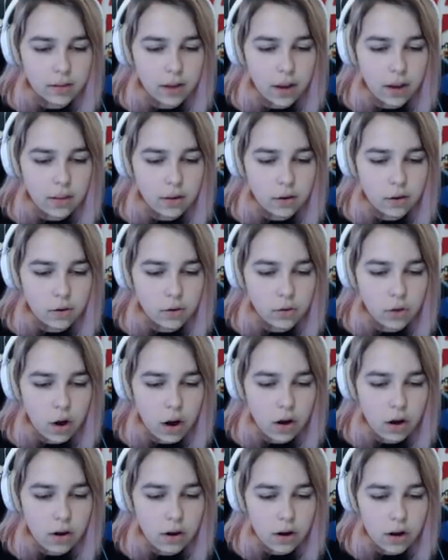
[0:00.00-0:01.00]
a little
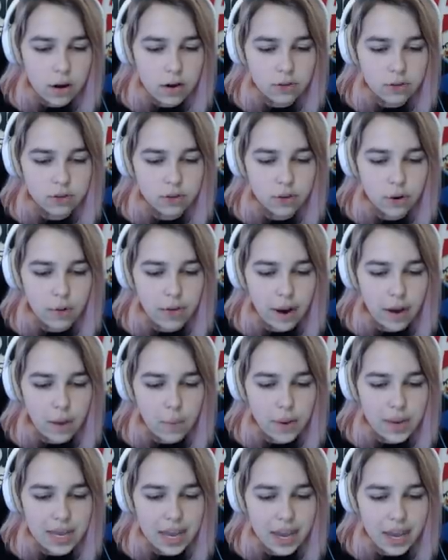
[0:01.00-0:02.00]
longer so
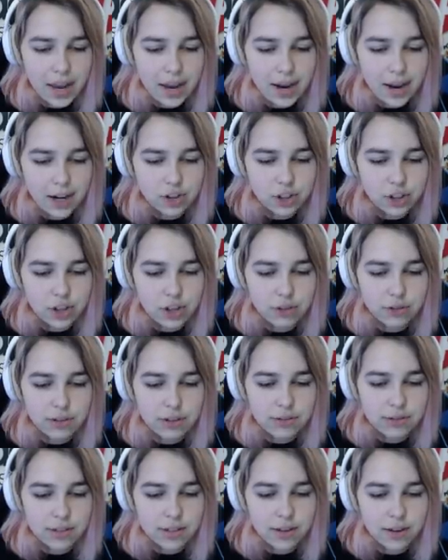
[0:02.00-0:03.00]
that we can actually use
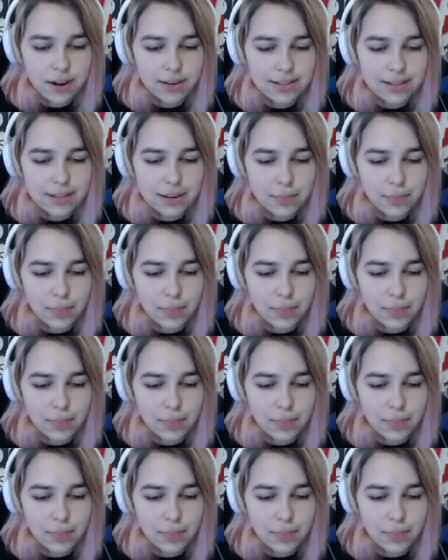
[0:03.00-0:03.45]
those and not tip